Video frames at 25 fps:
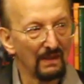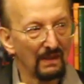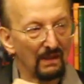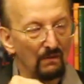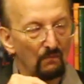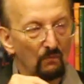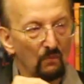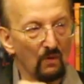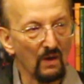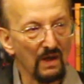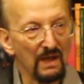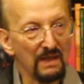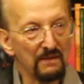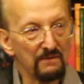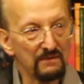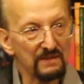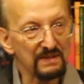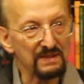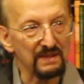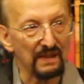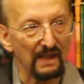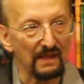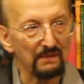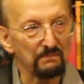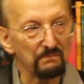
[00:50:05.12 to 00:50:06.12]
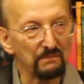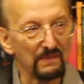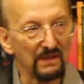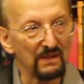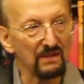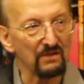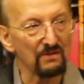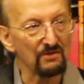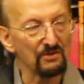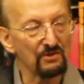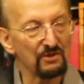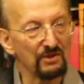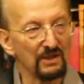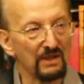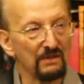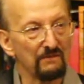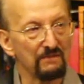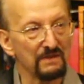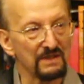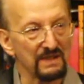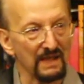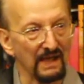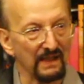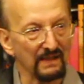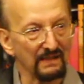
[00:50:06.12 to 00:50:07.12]
And why is that? Because she
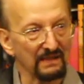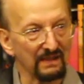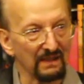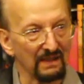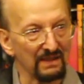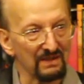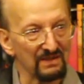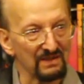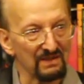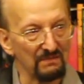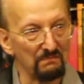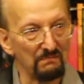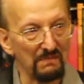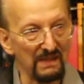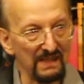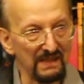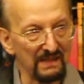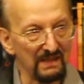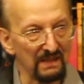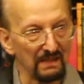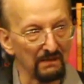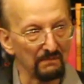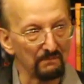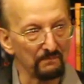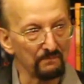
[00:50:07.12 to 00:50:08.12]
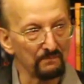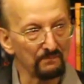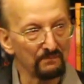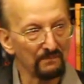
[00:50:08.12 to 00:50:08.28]
was acting as the medium.